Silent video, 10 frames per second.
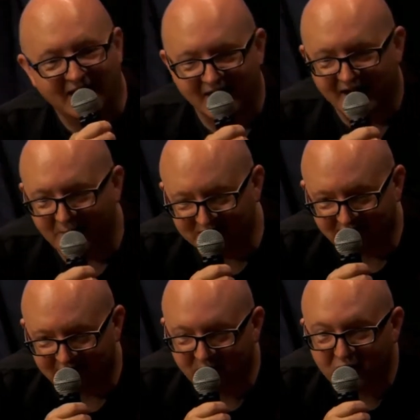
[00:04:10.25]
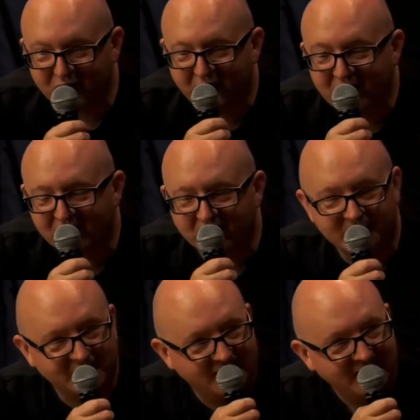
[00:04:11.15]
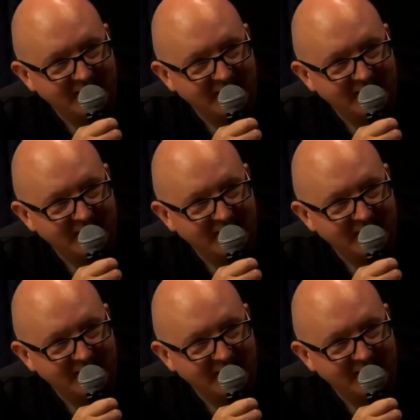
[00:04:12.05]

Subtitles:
And I was like, motherfucker, I mean,